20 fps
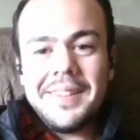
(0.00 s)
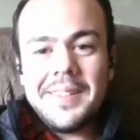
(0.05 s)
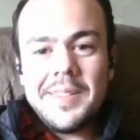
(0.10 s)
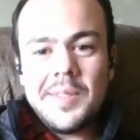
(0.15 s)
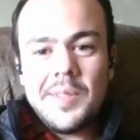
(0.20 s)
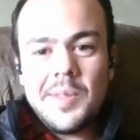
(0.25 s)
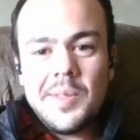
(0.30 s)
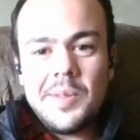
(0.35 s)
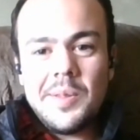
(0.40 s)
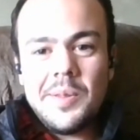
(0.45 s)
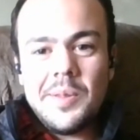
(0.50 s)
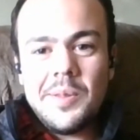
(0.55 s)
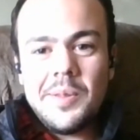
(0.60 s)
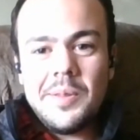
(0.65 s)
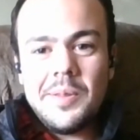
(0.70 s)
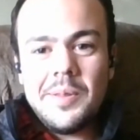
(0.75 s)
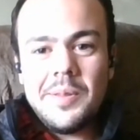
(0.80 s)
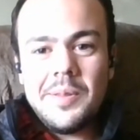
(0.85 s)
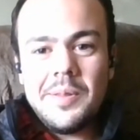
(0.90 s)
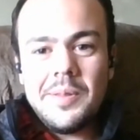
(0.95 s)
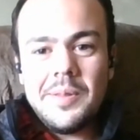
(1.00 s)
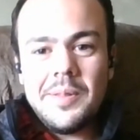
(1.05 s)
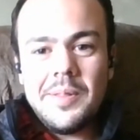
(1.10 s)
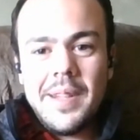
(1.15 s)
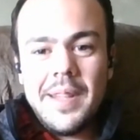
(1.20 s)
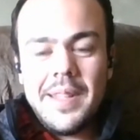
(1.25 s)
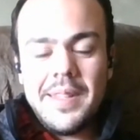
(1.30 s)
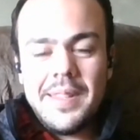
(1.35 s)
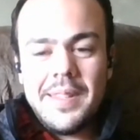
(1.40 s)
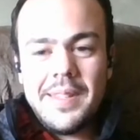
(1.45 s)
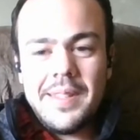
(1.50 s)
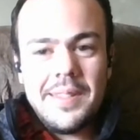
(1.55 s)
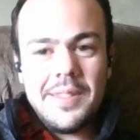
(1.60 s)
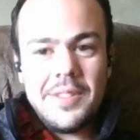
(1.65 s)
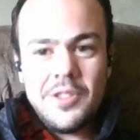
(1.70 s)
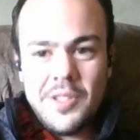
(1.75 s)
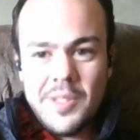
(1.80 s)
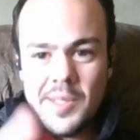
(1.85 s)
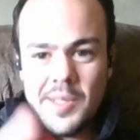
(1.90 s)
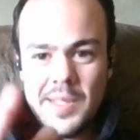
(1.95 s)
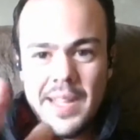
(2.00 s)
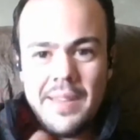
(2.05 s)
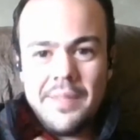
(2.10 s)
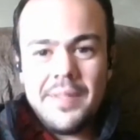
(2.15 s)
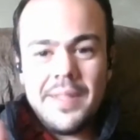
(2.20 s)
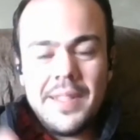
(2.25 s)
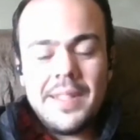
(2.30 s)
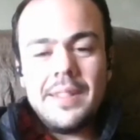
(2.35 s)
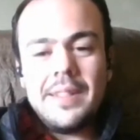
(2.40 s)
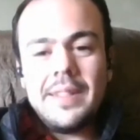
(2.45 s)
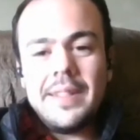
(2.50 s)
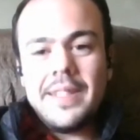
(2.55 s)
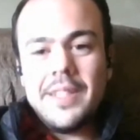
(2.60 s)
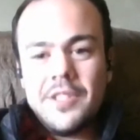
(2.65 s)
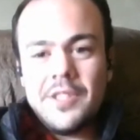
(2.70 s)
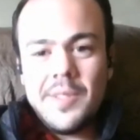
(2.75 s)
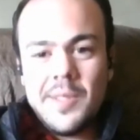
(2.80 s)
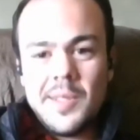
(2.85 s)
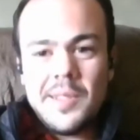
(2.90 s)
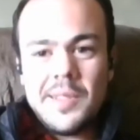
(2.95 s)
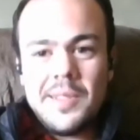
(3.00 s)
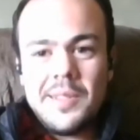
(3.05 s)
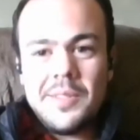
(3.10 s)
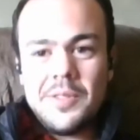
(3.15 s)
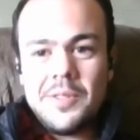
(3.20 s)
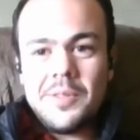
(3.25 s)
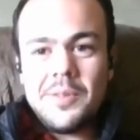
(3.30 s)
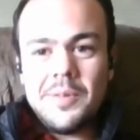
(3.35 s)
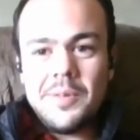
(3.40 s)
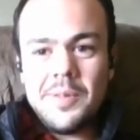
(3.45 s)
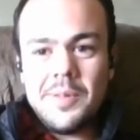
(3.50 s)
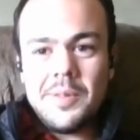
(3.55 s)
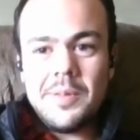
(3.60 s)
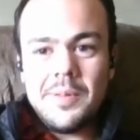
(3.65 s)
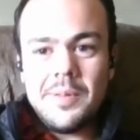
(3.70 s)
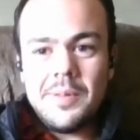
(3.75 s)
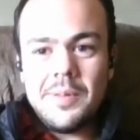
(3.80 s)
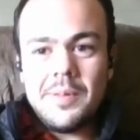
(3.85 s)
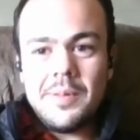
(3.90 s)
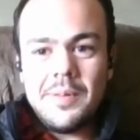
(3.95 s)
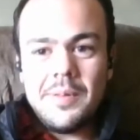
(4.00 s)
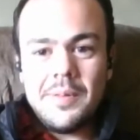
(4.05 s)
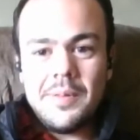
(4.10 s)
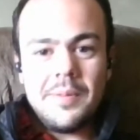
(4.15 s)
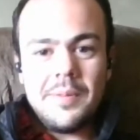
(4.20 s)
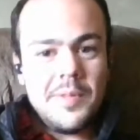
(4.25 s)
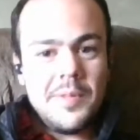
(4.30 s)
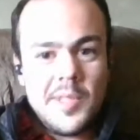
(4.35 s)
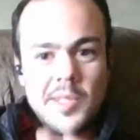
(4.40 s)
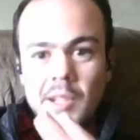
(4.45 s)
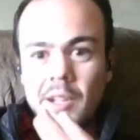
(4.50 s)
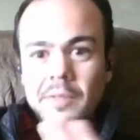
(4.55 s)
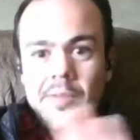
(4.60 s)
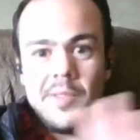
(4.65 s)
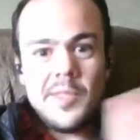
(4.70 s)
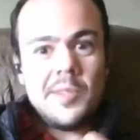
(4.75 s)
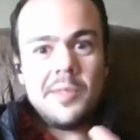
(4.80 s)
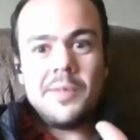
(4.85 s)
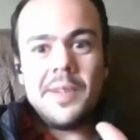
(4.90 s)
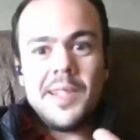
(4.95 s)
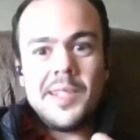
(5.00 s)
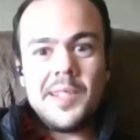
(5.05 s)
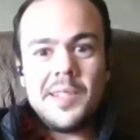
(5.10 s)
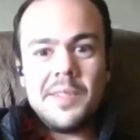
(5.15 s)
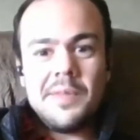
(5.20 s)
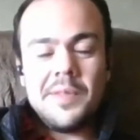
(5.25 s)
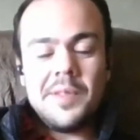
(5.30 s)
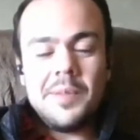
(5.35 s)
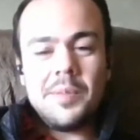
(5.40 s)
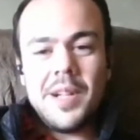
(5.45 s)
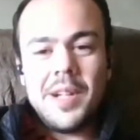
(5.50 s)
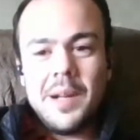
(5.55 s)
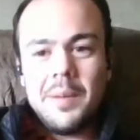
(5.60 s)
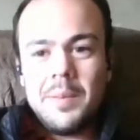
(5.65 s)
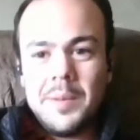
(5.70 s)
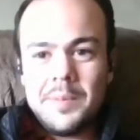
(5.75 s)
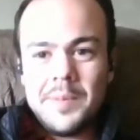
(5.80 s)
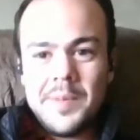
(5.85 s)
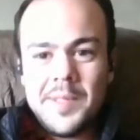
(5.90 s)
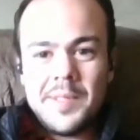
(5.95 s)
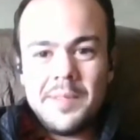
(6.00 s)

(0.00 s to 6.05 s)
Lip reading: So I think that just having an allegiance to the truth solves the rest of the problem.